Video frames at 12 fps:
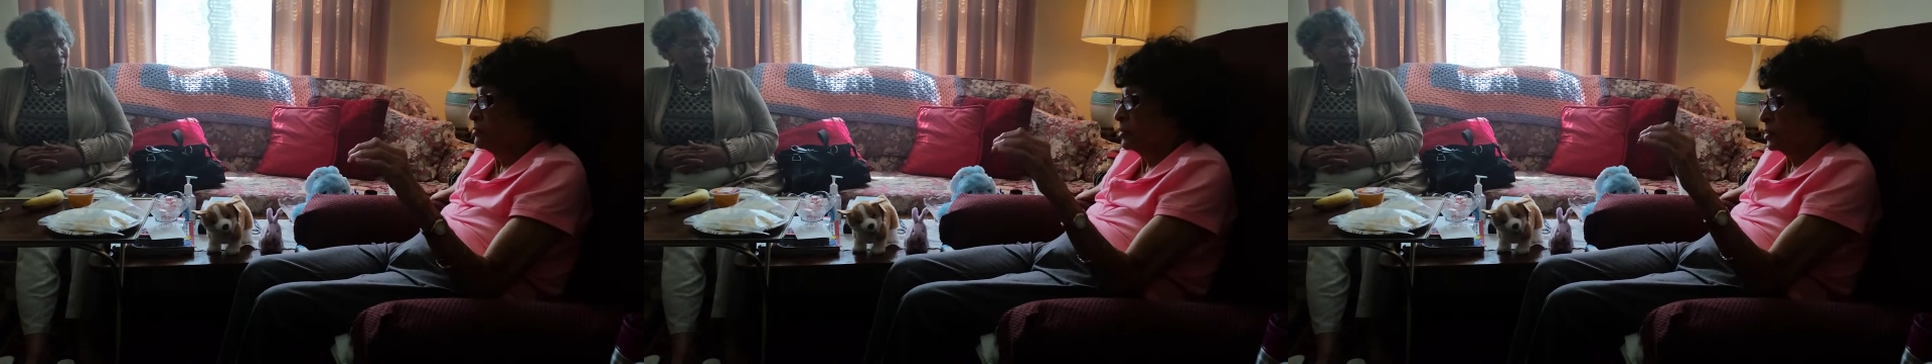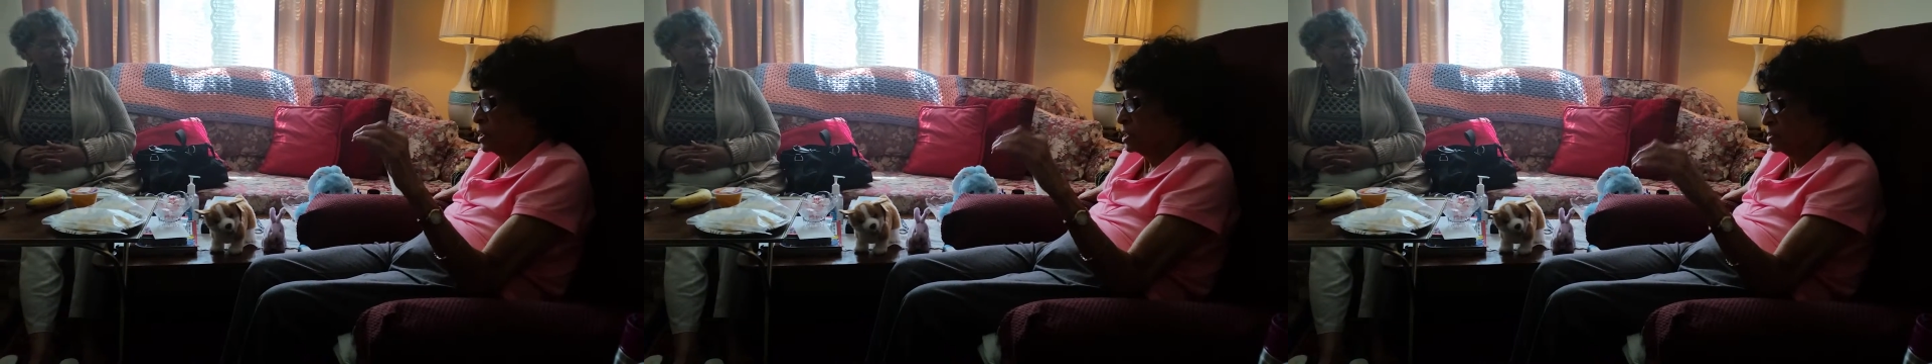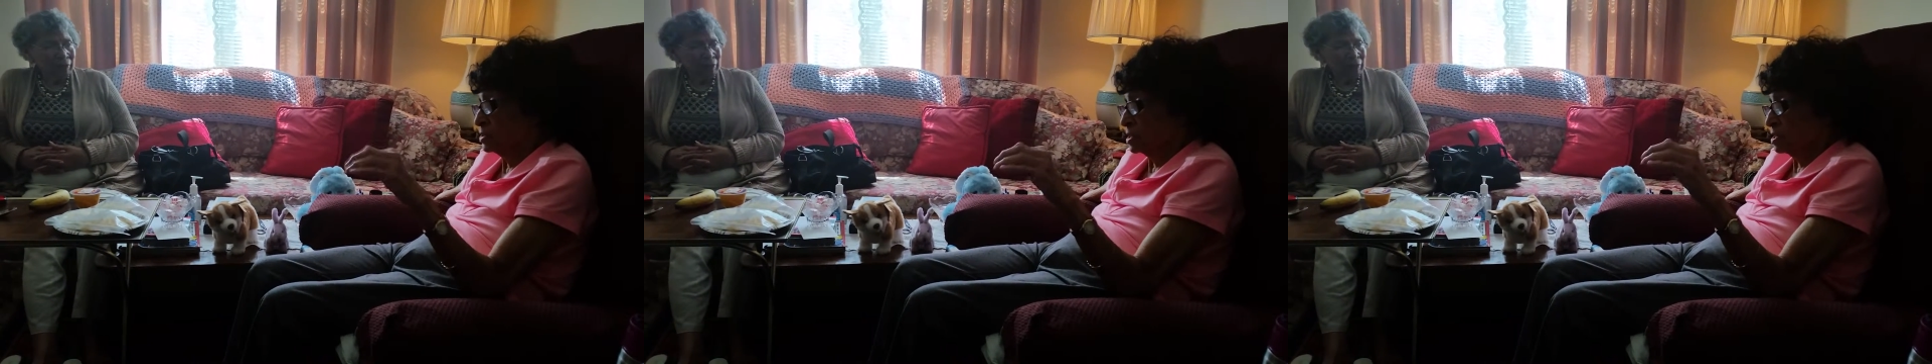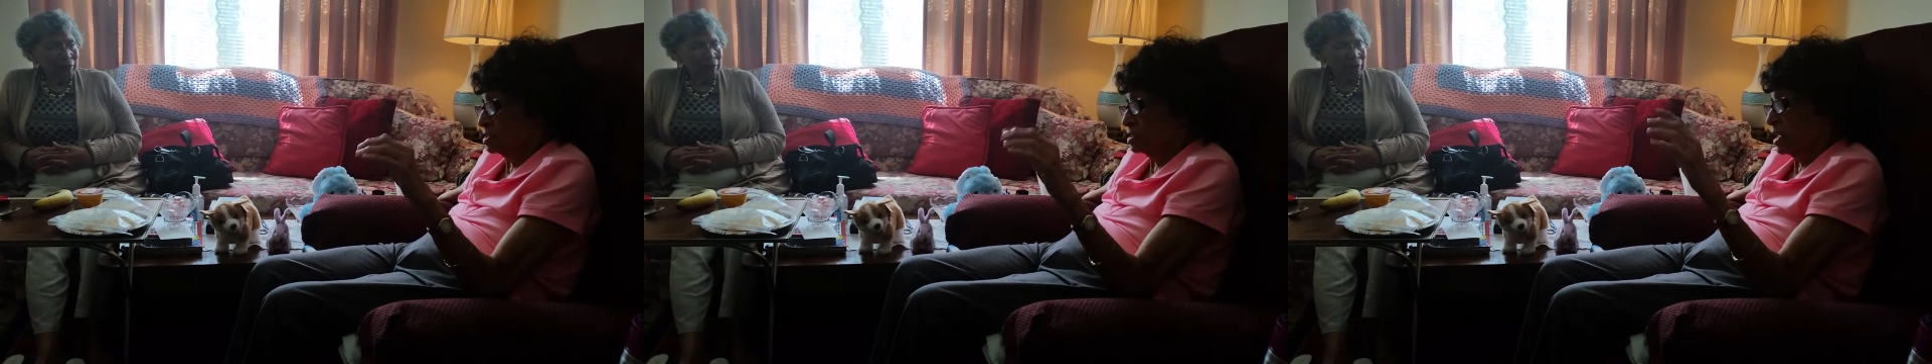for
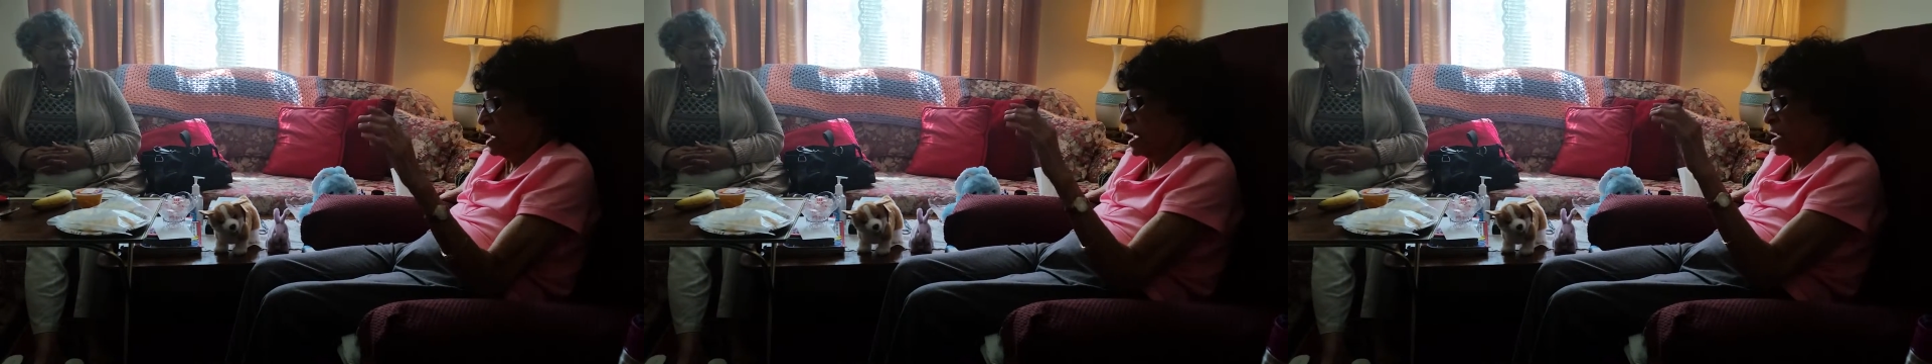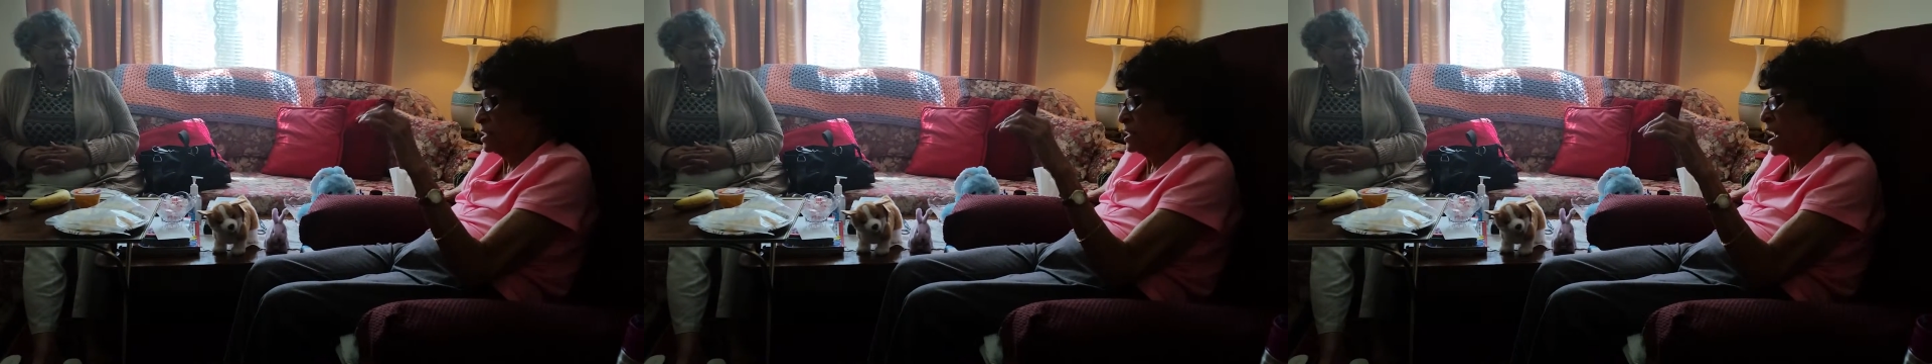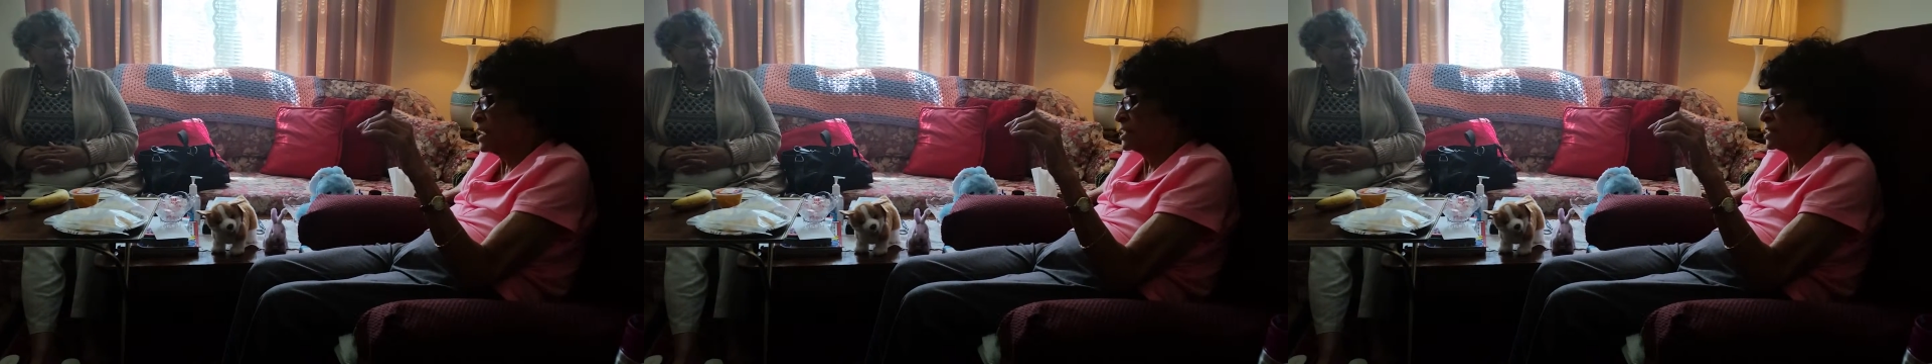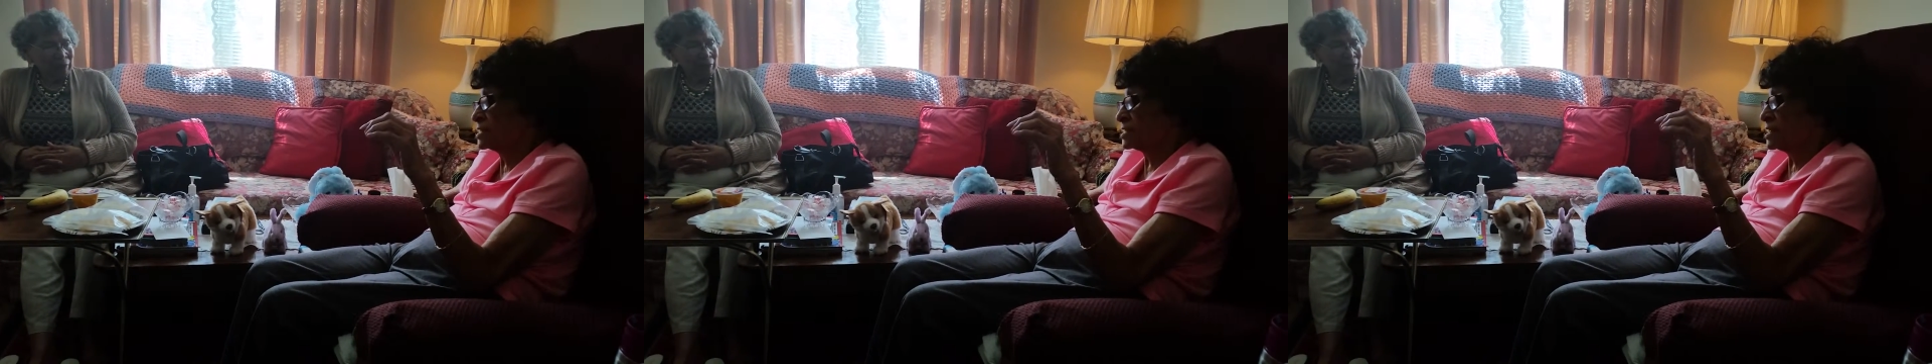at night
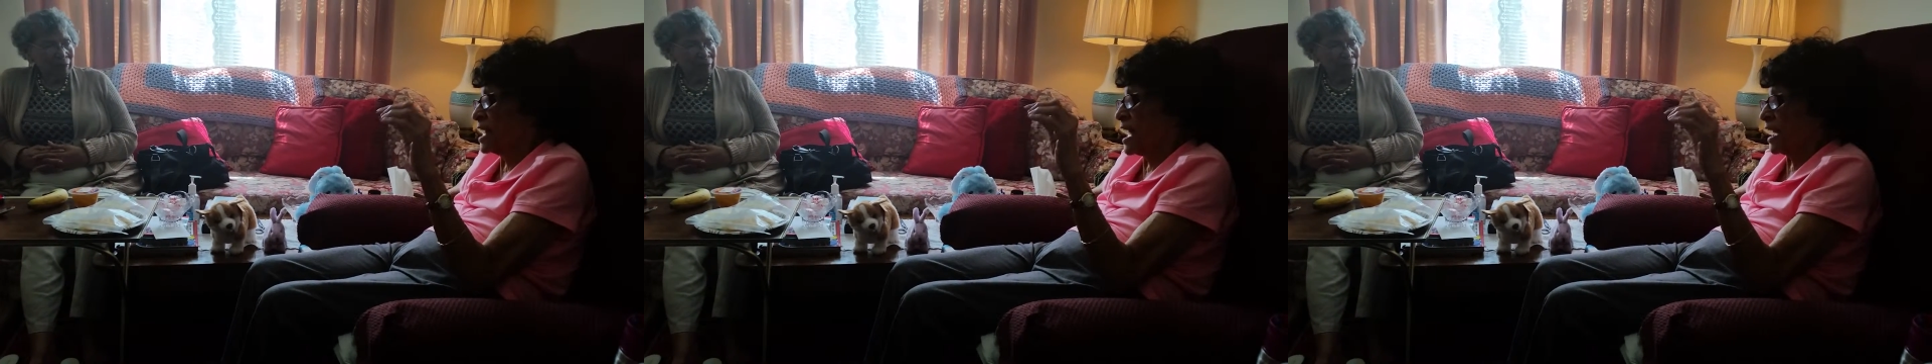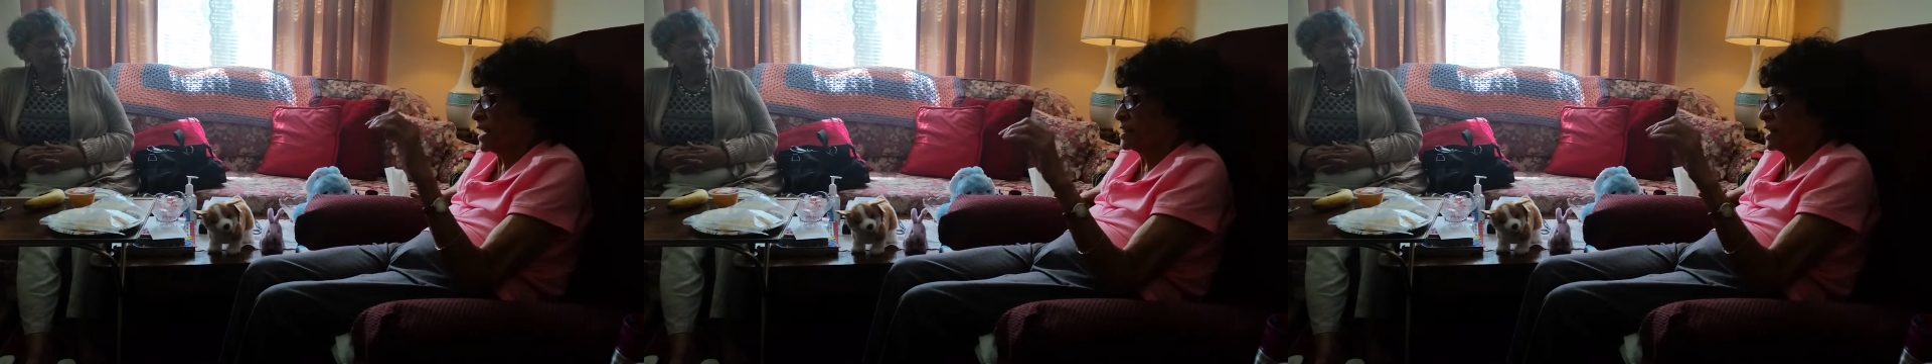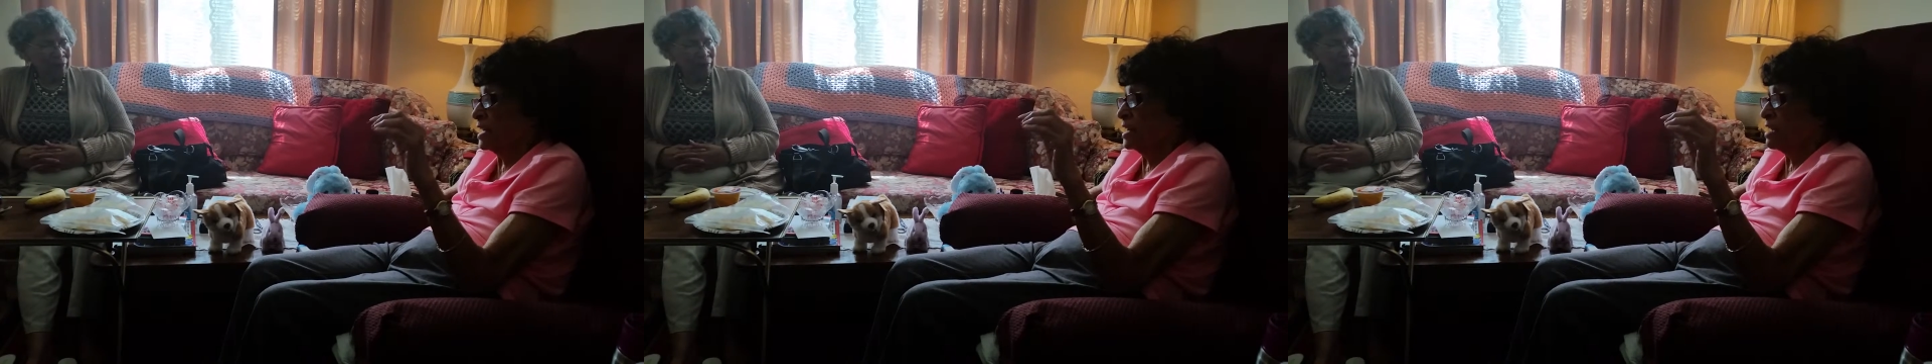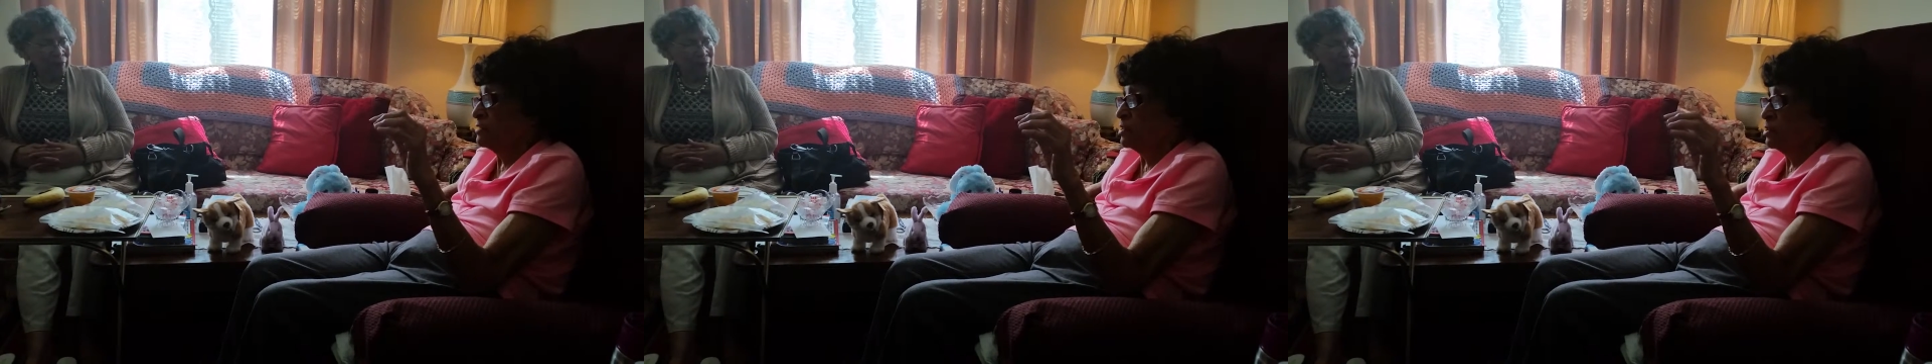a snack, they
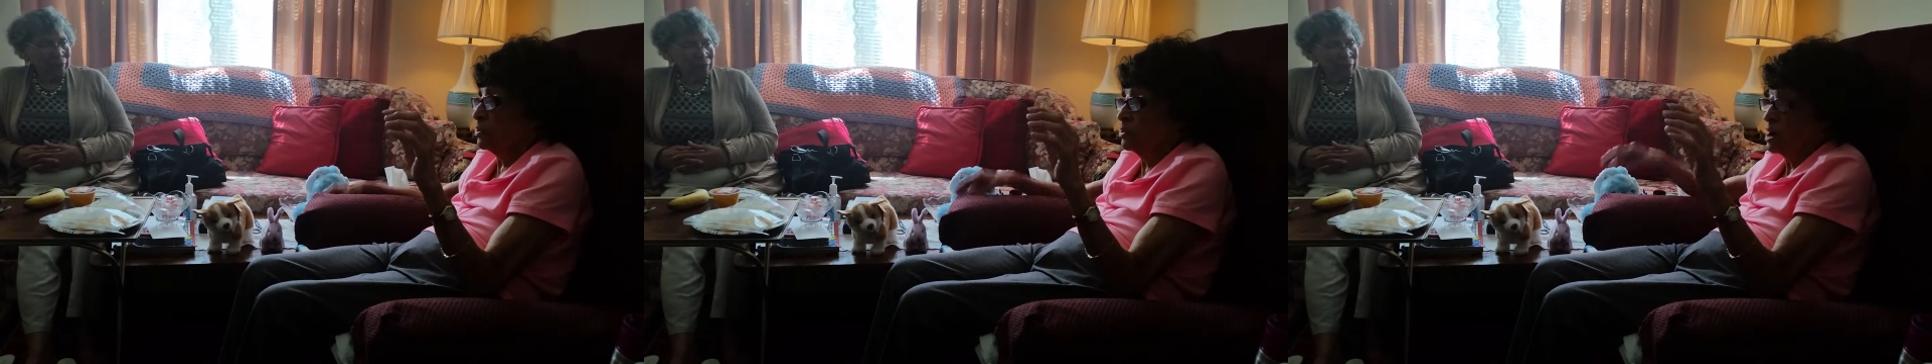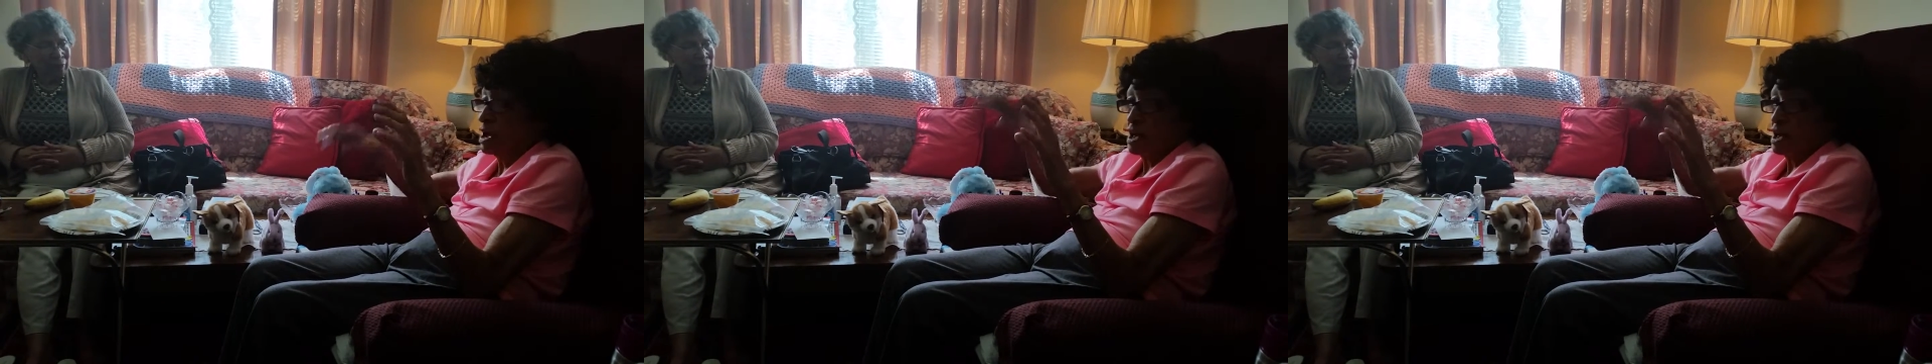give you